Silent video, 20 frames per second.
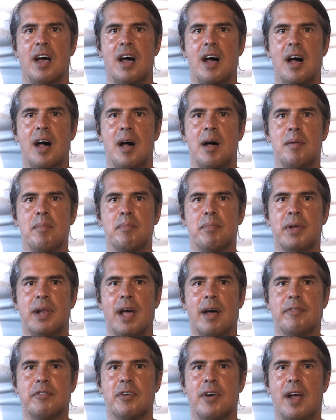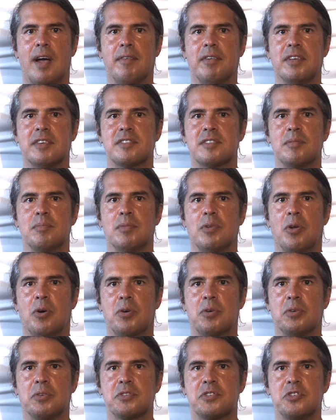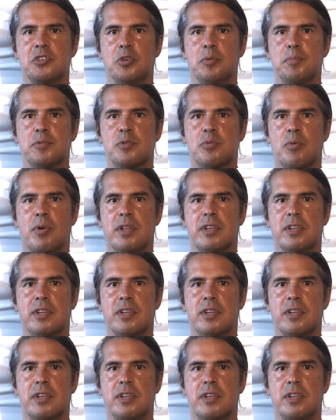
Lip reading: but after having some local soups